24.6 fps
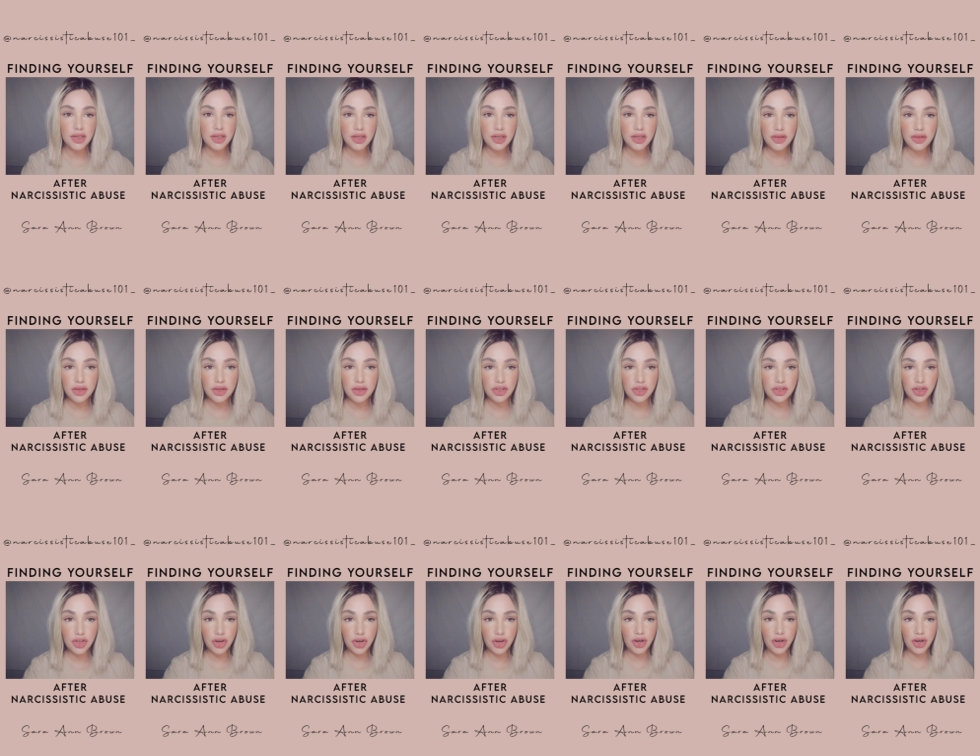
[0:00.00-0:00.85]
The
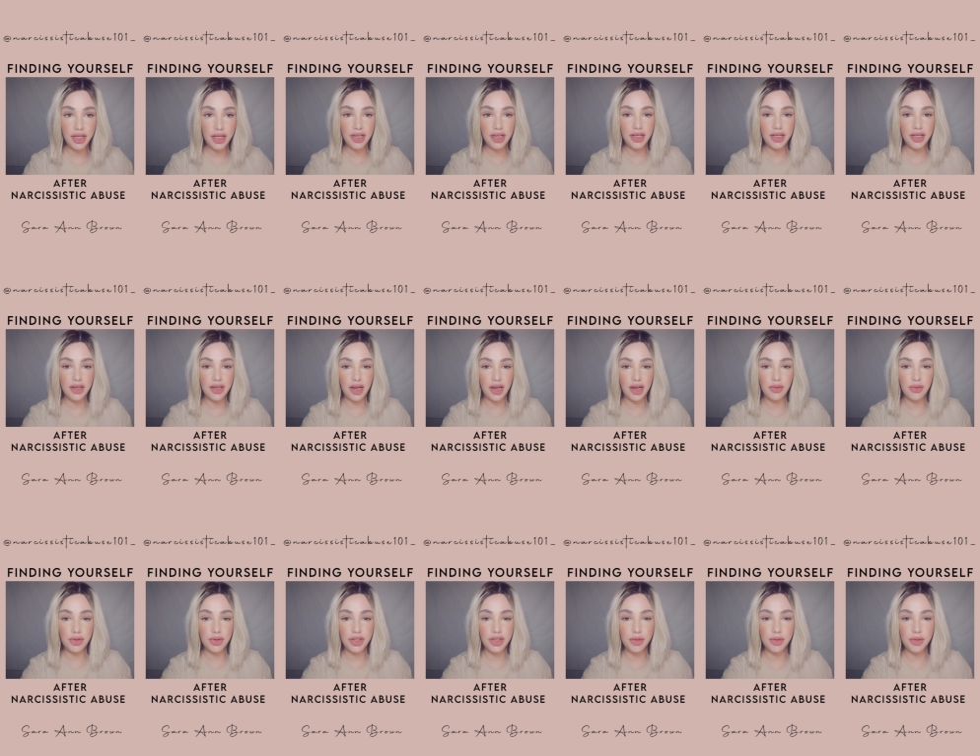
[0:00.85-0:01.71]
journey, I
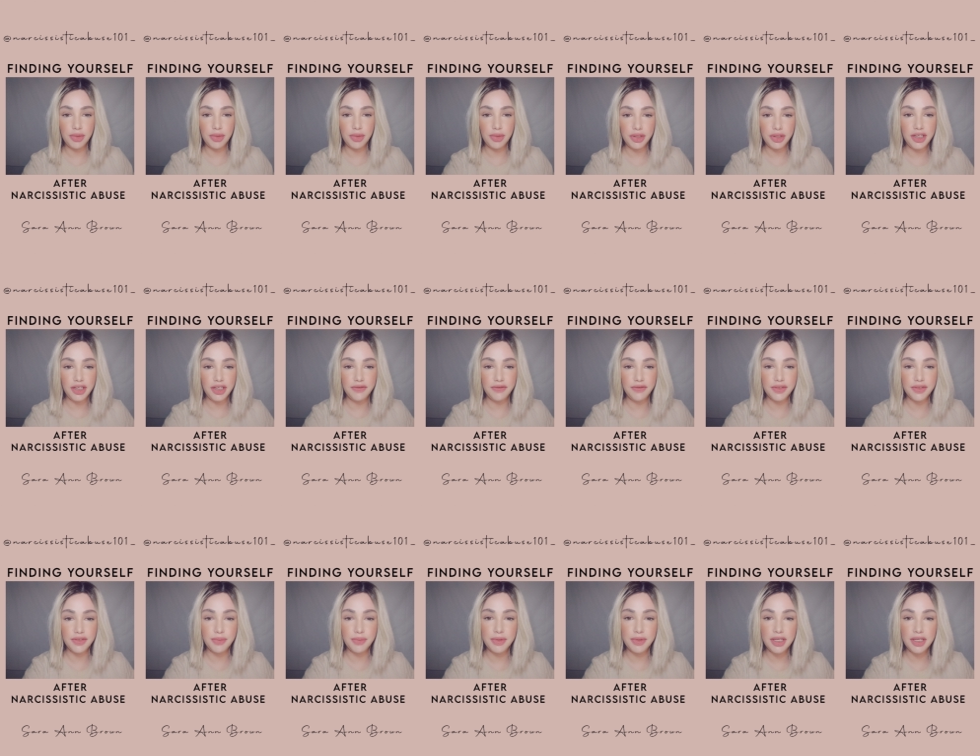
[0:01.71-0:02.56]
really believe,
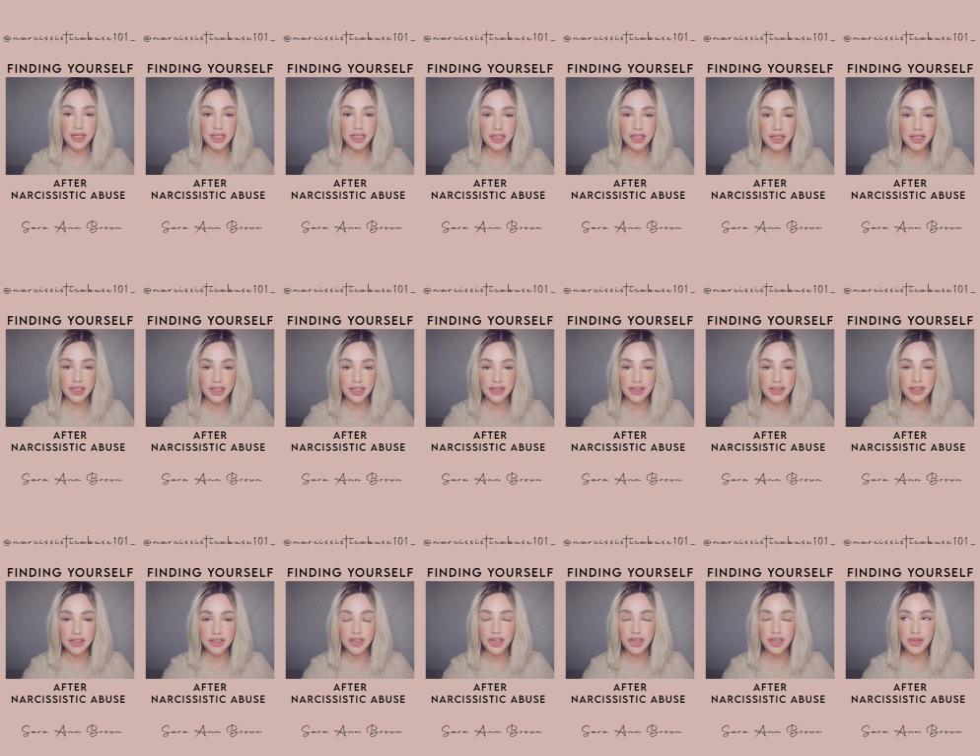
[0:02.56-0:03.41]
it, it
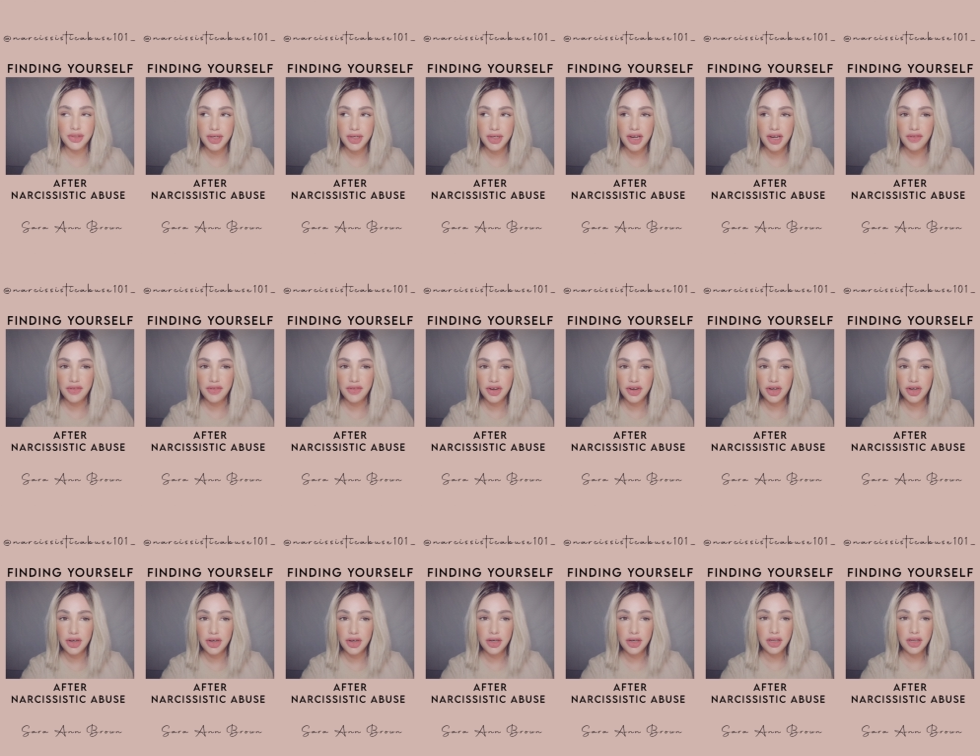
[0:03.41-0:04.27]
starts
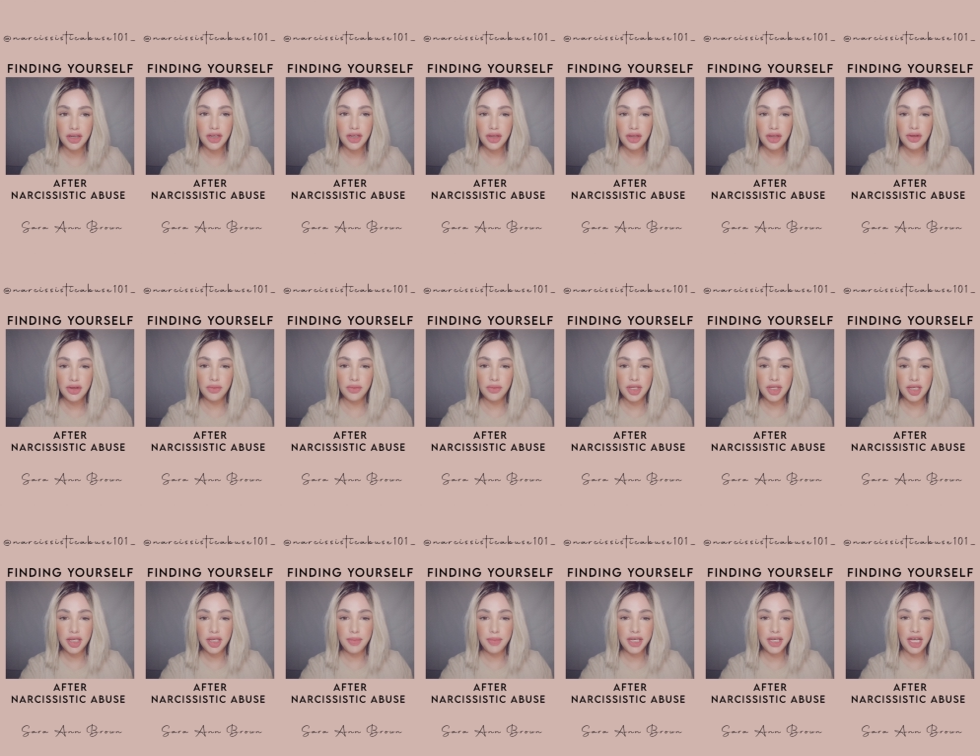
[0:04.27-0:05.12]
whenever
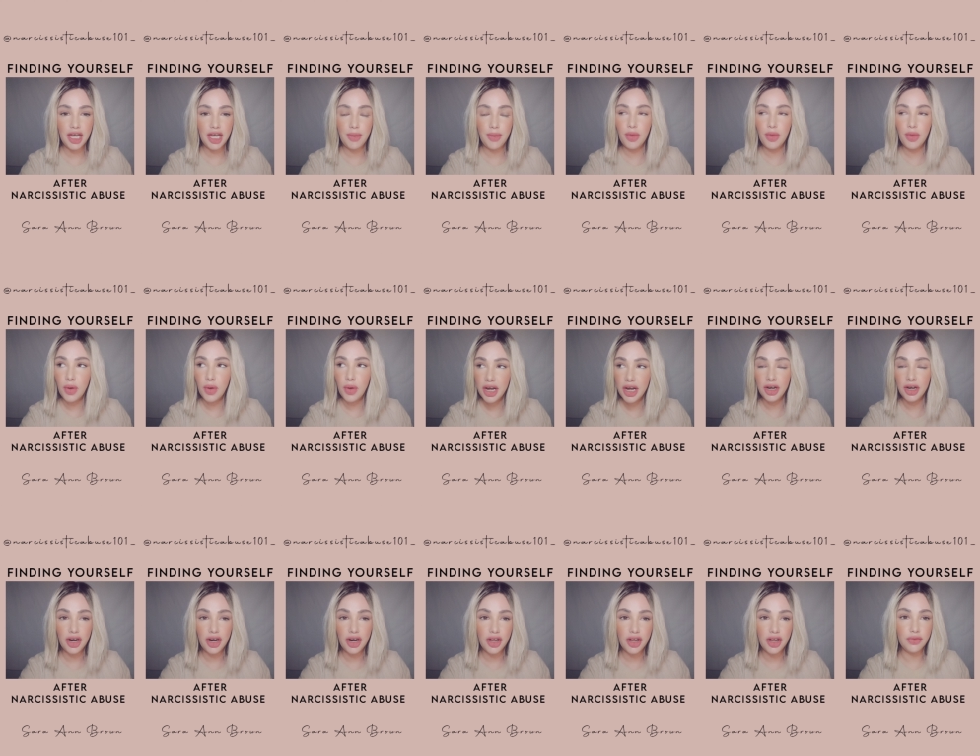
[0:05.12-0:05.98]
we become
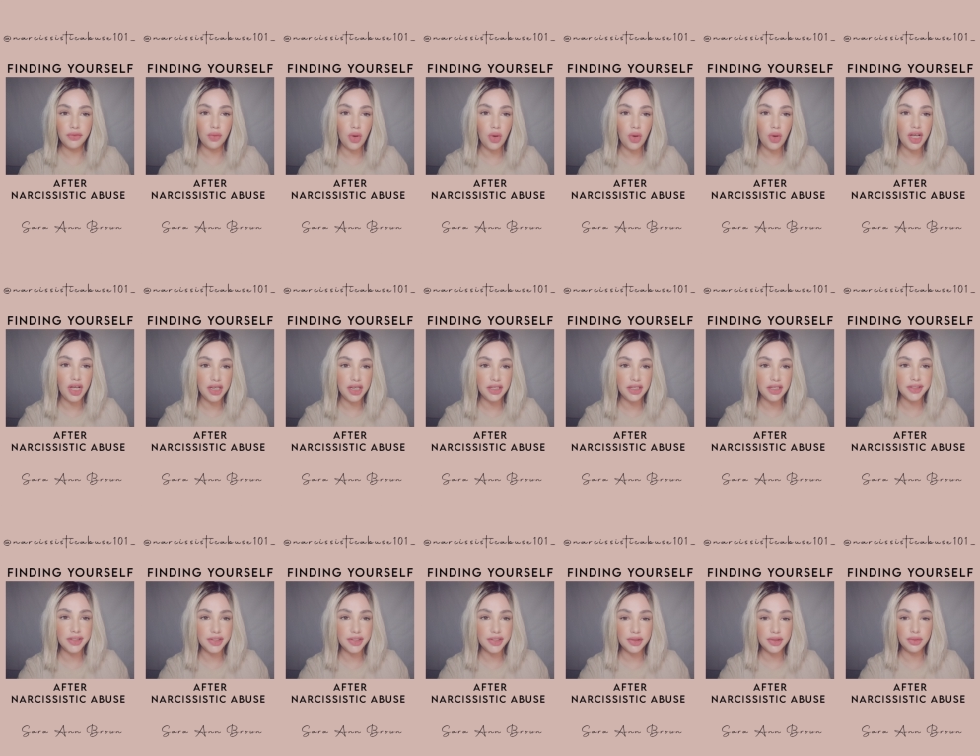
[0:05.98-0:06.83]
aware of what
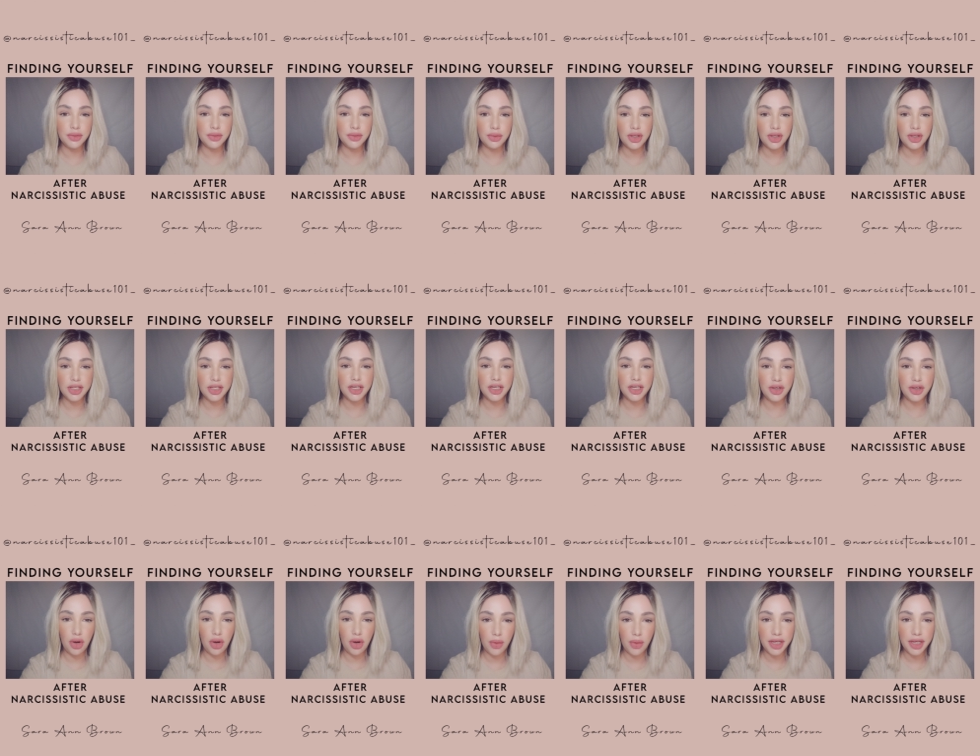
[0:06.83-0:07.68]
is really
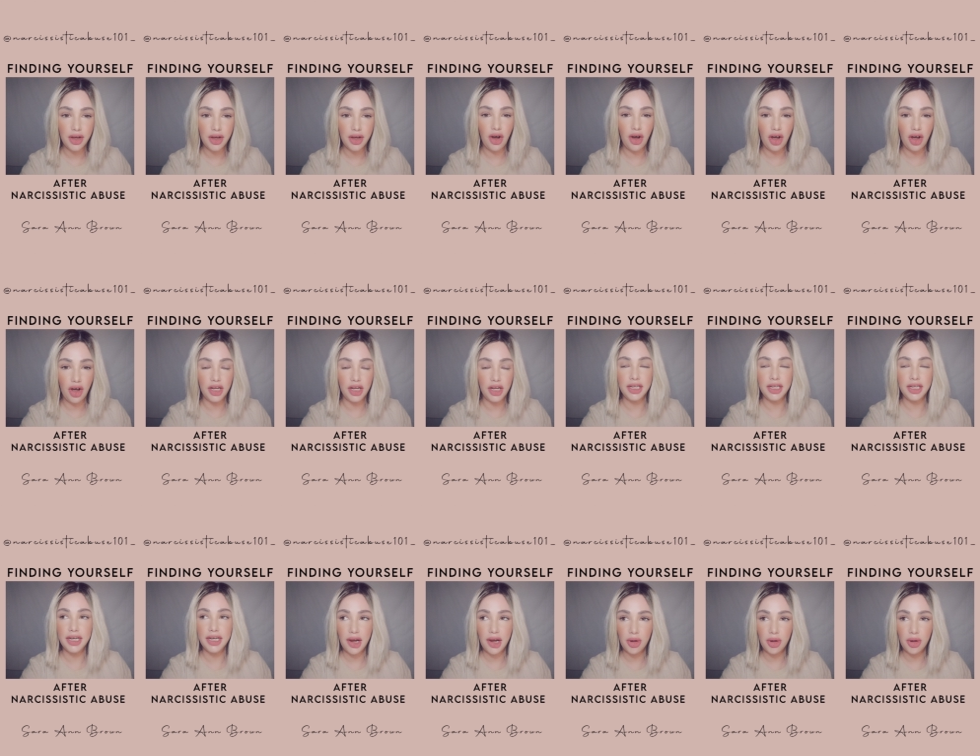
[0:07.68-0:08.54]
going on in
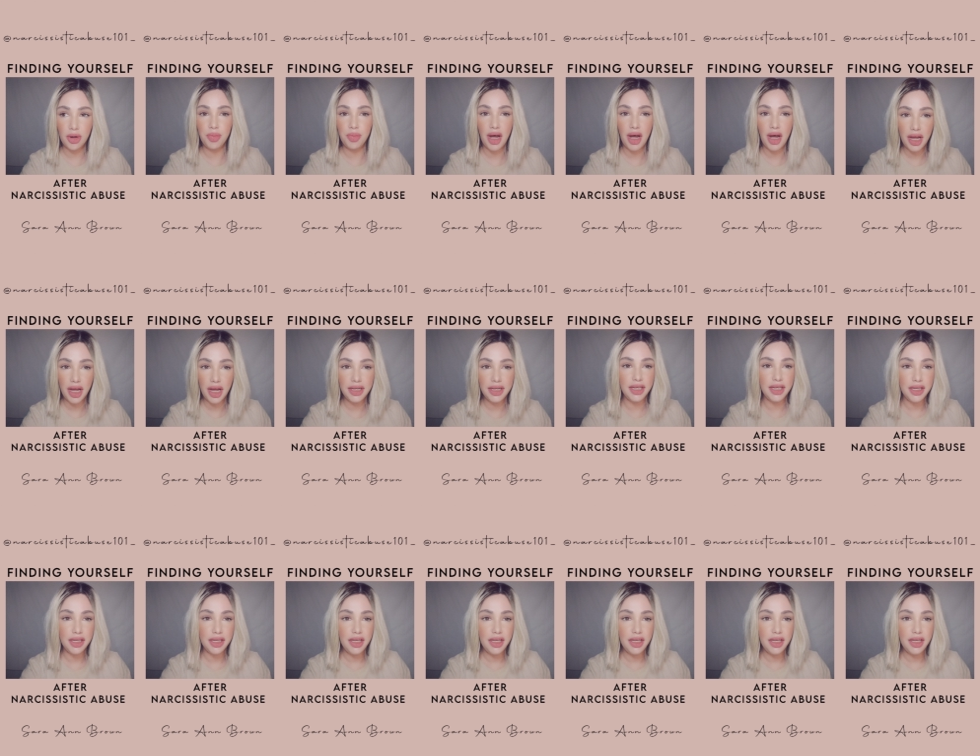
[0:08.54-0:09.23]
our body